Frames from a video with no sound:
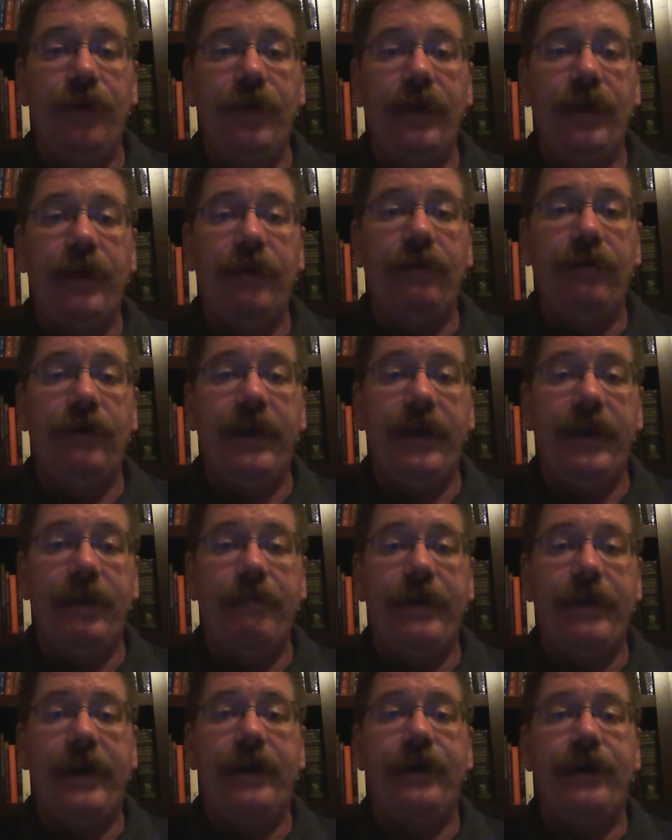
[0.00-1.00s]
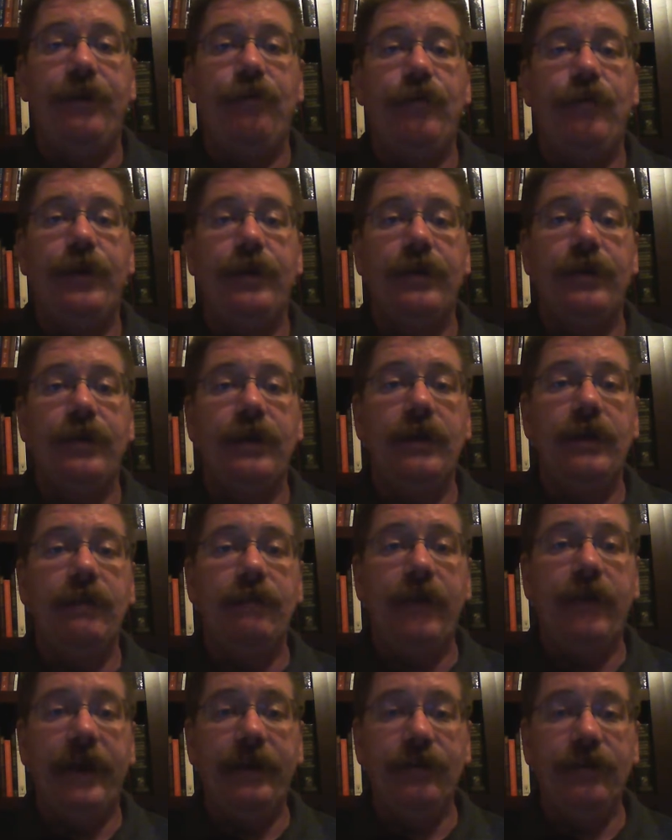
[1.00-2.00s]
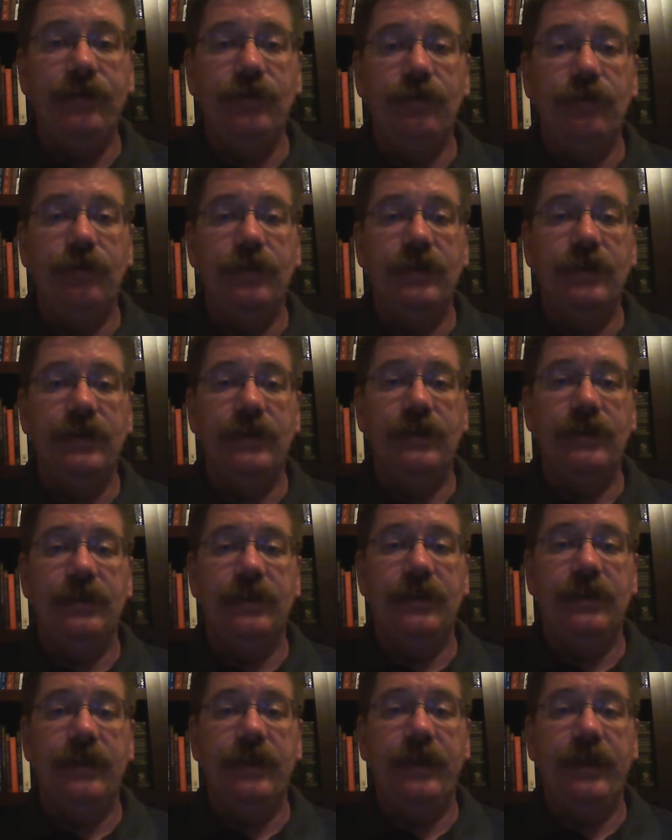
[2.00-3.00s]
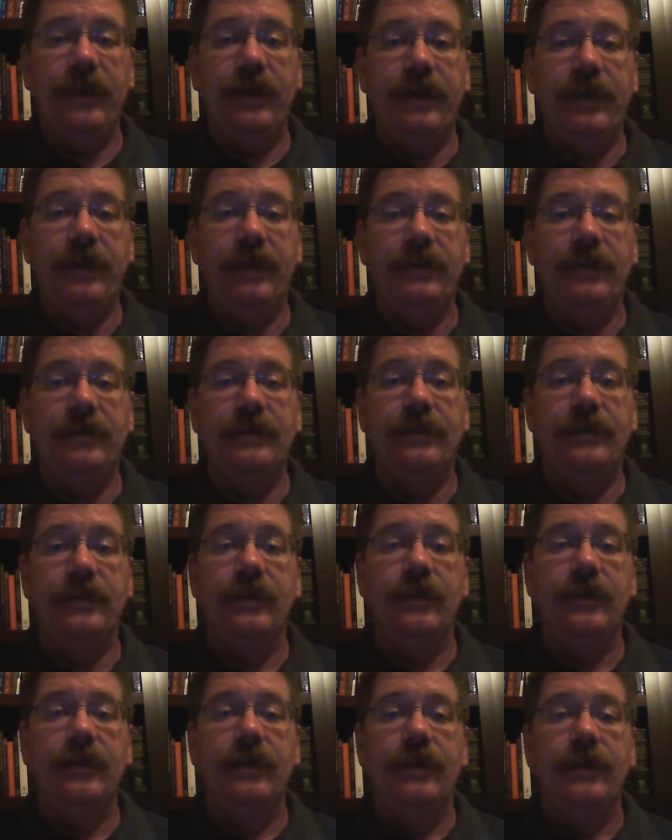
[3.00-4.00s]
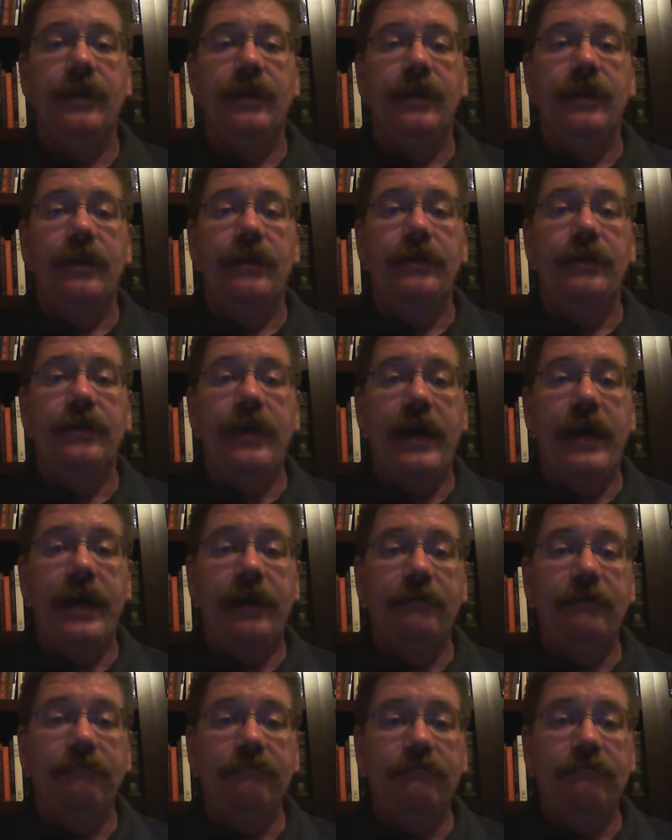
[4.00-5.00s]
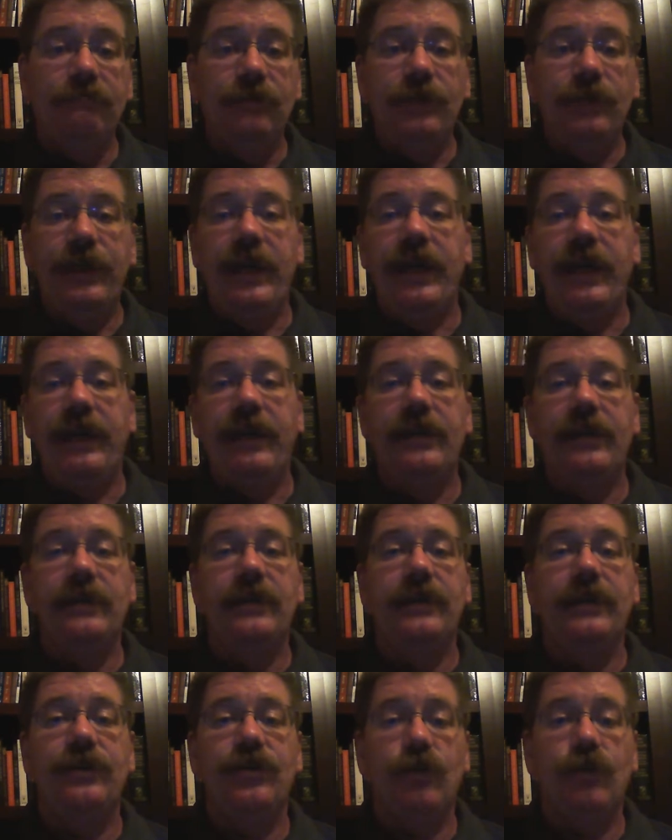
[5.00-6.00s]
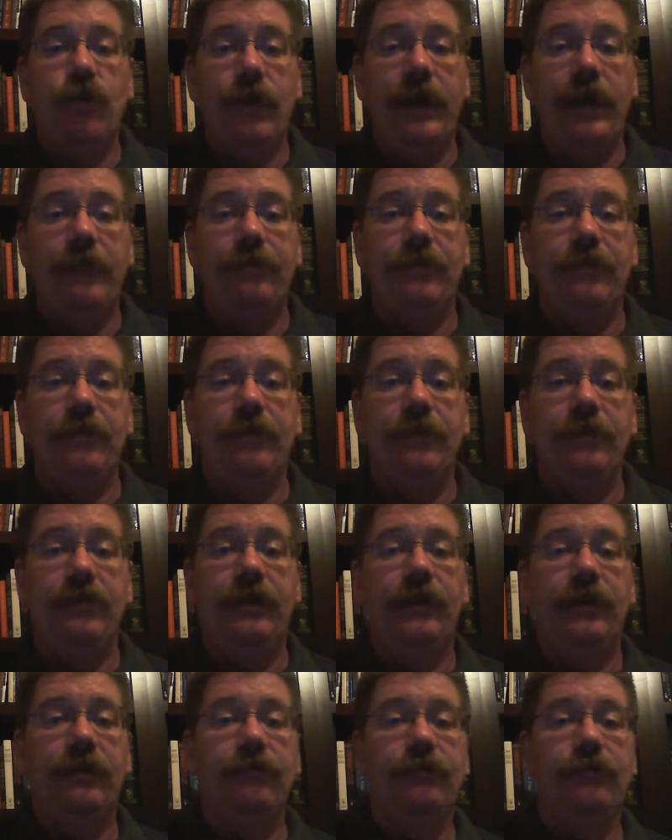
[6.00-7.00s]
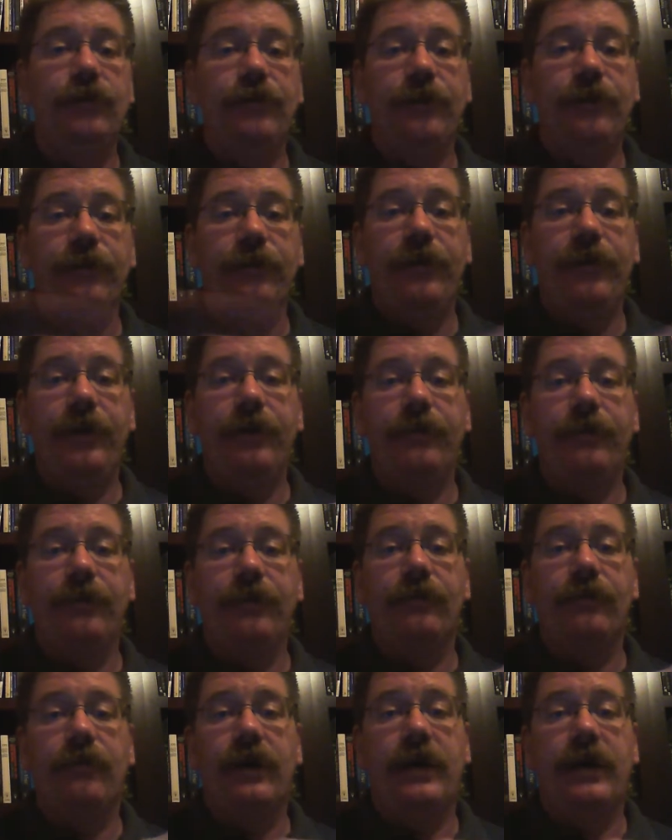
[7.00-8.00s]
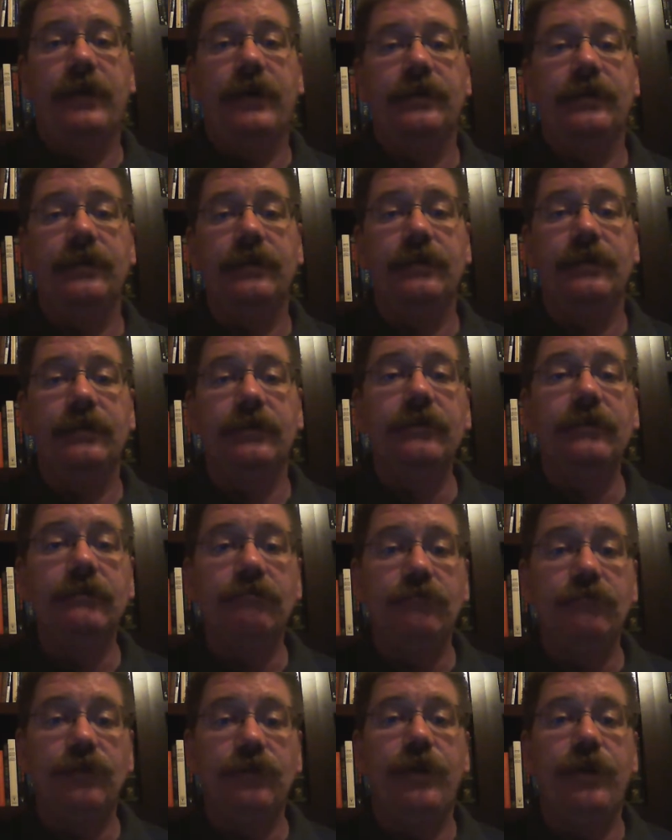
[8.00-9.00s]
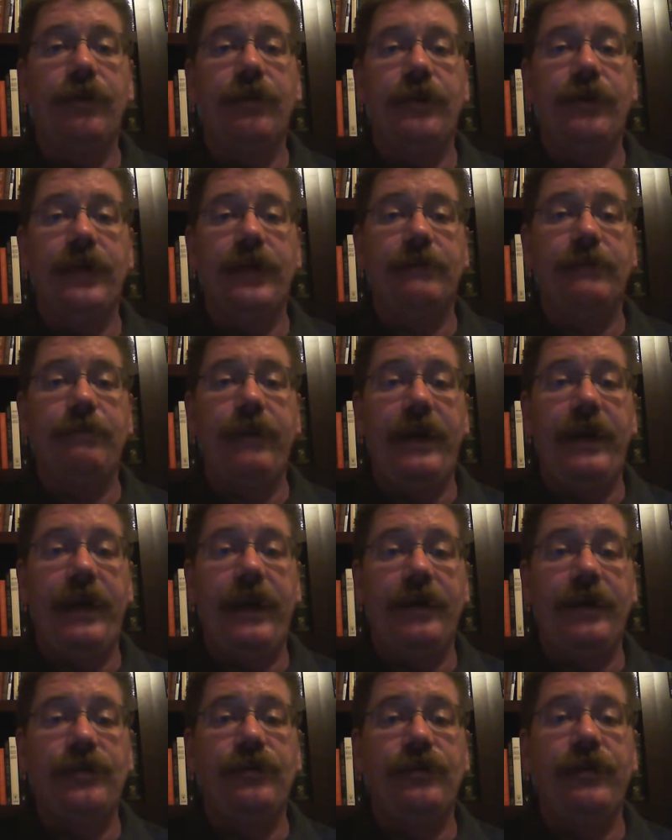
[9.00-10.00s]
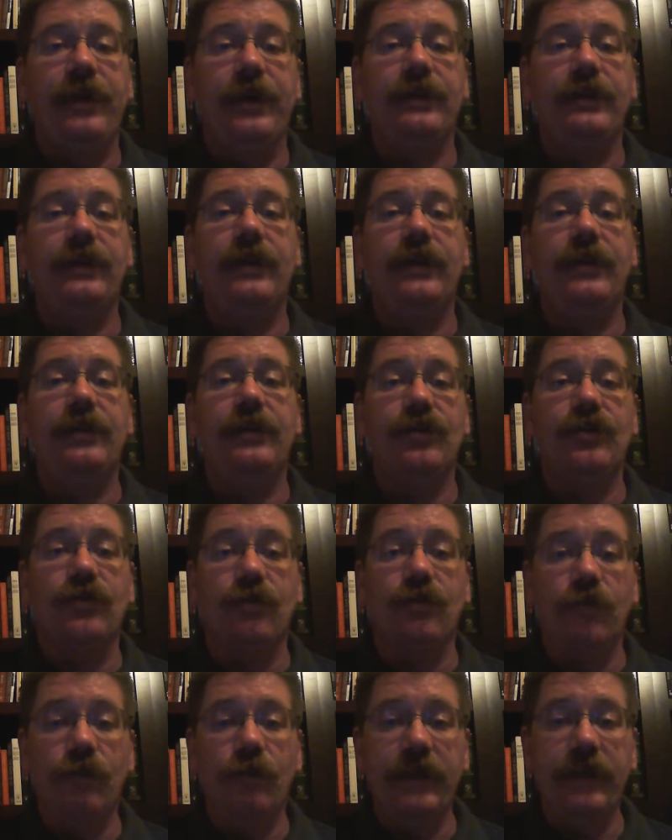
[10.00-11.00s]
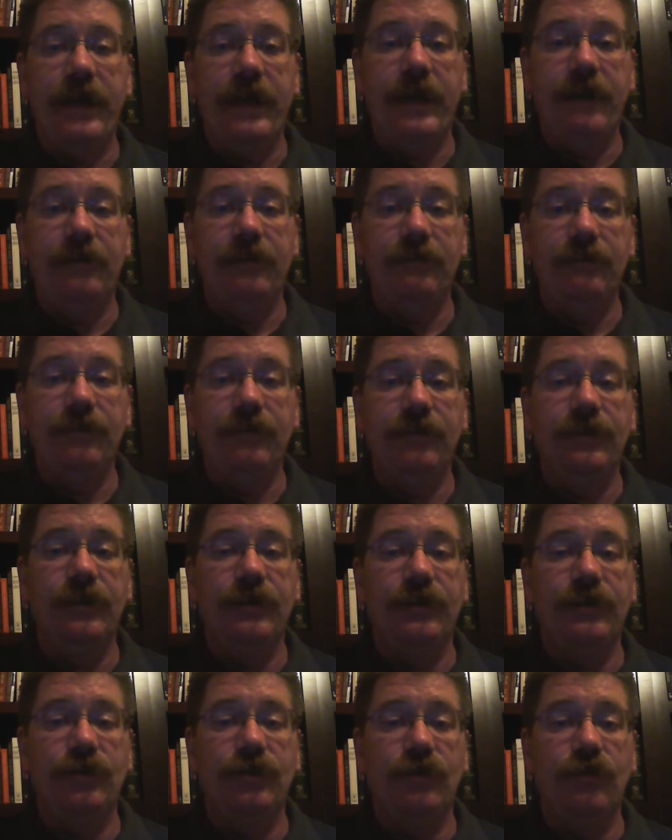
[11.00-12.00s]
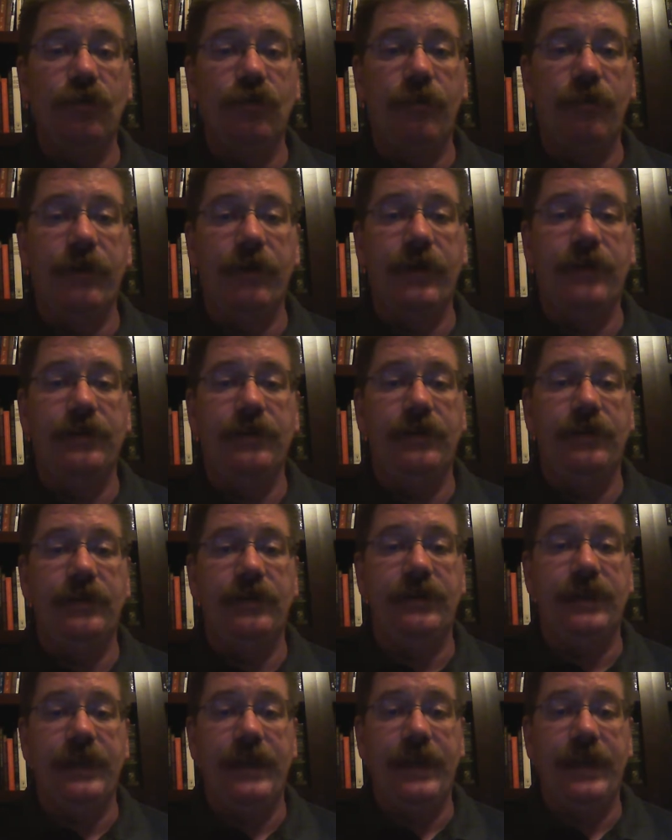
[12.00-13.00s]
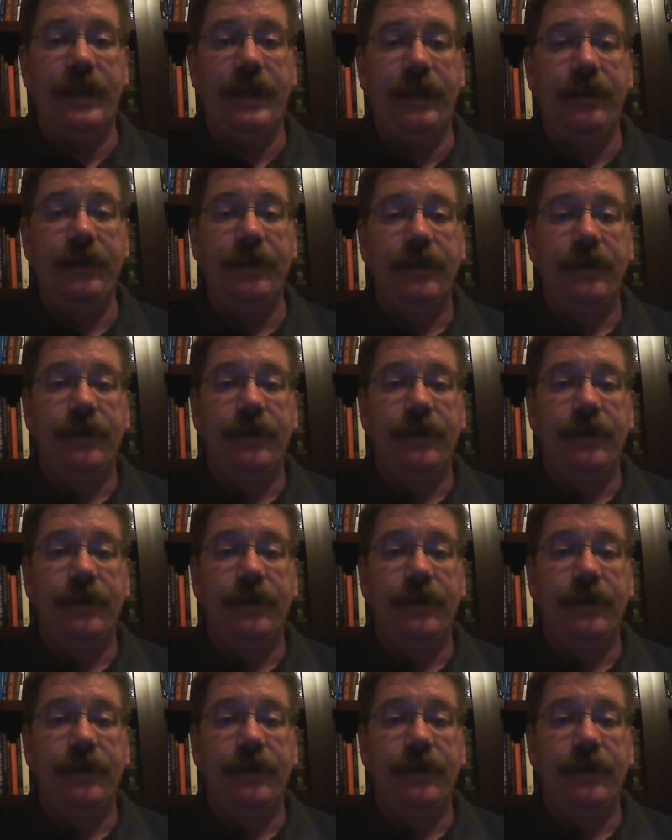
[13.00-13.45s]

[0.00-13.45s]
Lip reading: thing I don't like about it with the VitalSource is that you can't easily swipe, move your finger across to go to the next page. You actually need to scroll down using the scroll bars on the side